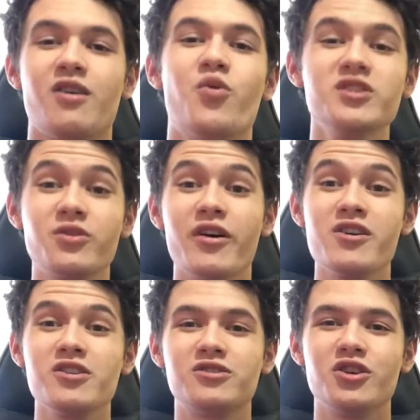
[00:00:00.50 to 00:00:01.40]
What is going
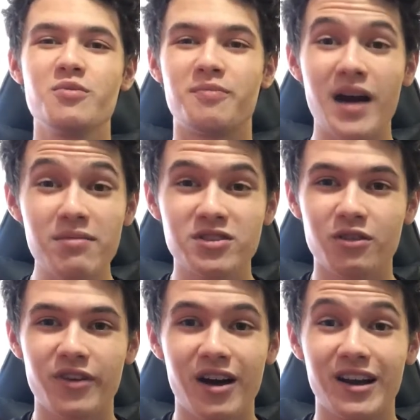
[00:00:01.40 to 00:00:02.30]
on YouTube? My name is Air
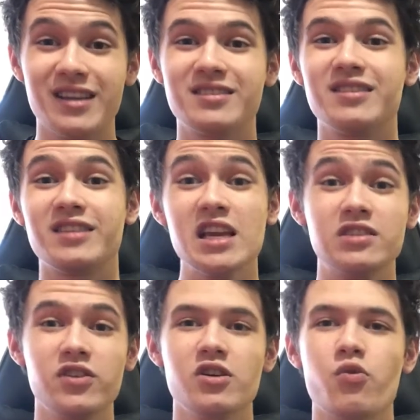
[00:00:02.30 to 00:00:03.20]
Val, and in today's
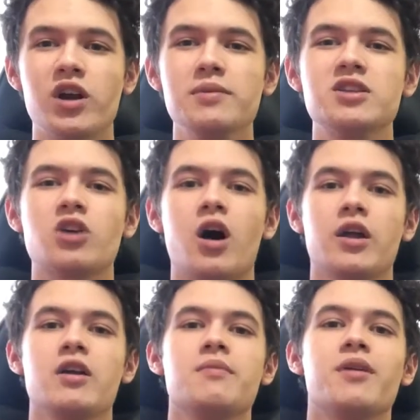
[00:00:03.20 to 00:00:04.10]
video we're going to be
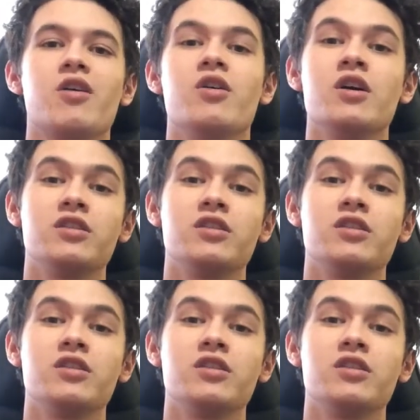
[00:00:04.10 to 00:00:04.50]
talking about